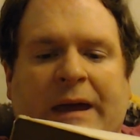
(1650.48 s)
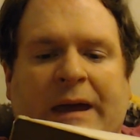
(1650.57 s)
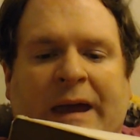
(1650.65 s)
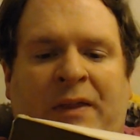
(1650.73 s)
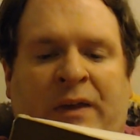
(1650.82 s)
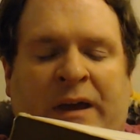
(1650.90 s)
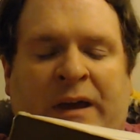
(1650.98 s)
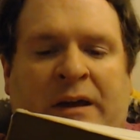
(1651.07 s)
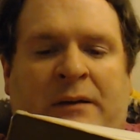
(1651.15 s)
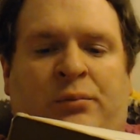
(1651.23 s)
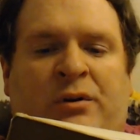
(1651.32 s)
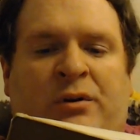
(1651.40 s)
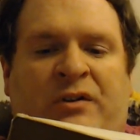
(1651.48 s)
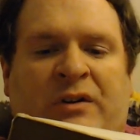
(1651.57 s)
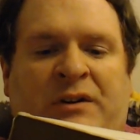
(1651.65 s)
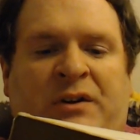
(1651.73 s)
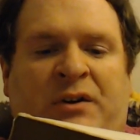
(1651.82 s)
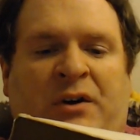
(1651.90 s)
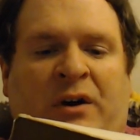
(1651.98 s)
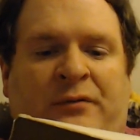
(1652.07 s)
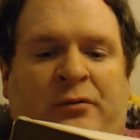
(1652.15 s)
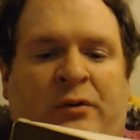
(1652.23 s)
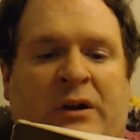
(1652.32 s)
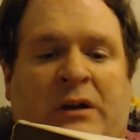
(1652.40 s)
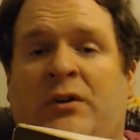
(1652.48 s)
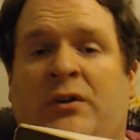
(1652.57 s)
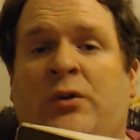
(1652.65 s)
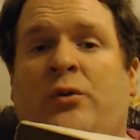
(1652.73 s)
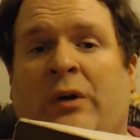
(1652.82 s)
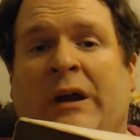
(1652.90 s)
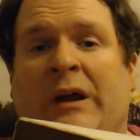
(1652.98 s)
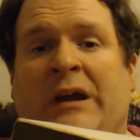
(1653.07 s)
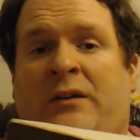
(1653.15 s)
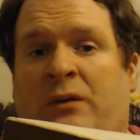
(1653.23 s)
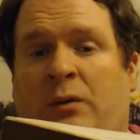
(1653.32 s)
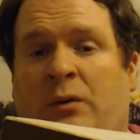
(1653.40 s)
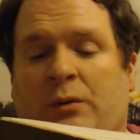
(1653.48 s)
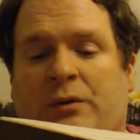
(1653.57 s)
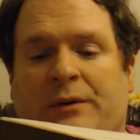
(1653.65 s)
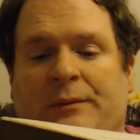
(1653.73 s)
And then present an offering of new grain to the Lord.